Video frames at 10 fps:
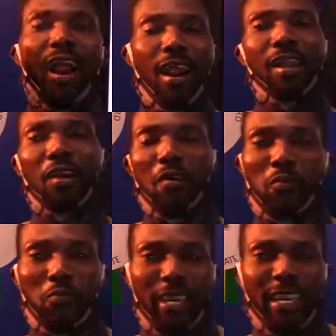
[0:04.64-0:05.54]
Hello
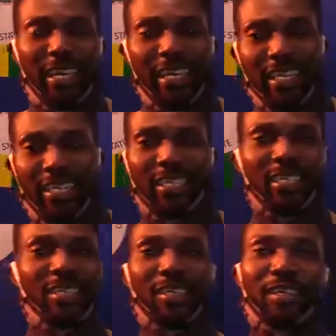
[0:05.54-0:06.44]
puppies!
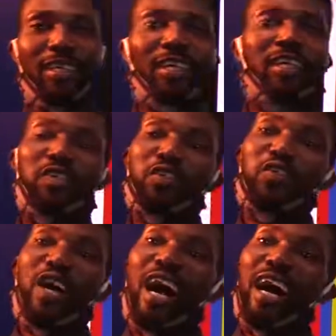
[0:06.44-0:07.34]

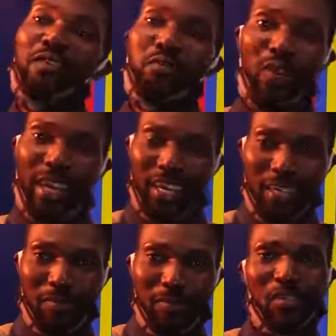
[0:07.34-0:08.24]
You are
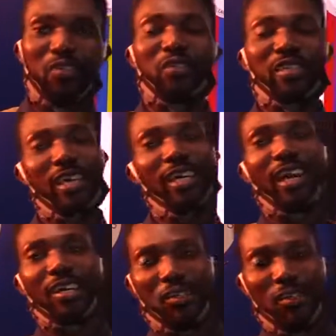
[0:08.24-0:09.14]
welcome to
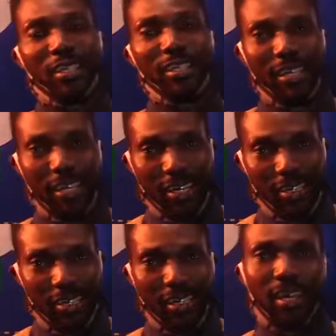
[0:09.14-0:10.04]
General Studies
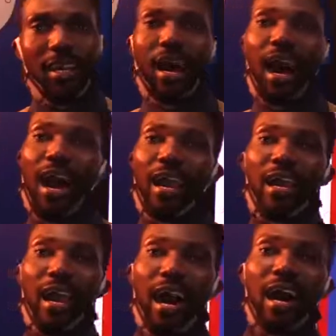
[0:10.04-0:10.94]
class. I
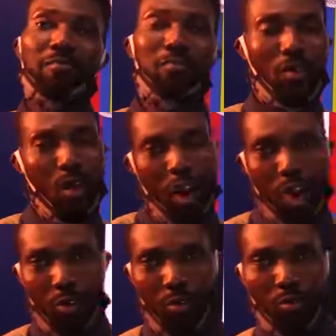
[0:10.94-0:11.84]
am
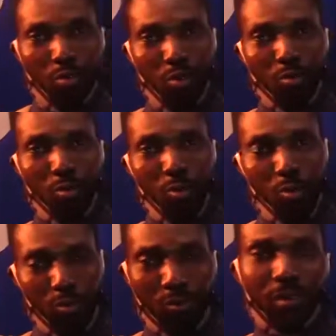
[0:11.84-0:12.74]
Uncle Popo.
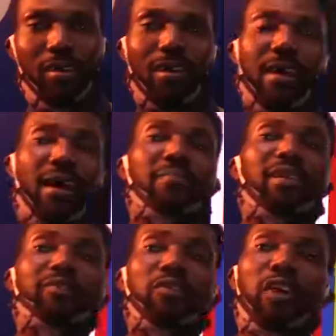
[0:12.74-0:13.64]
I
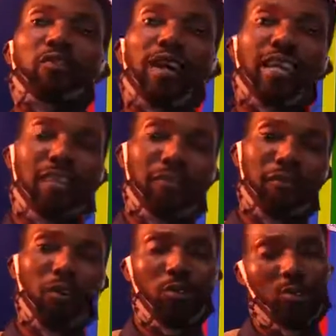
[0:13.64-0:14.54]
believe you are ready
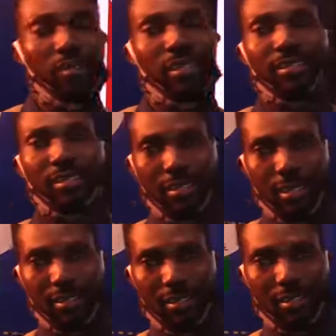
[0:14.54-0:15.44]
for today's
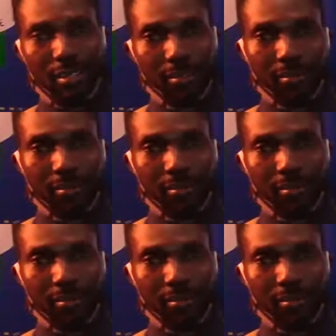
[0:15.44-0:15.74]
lesson.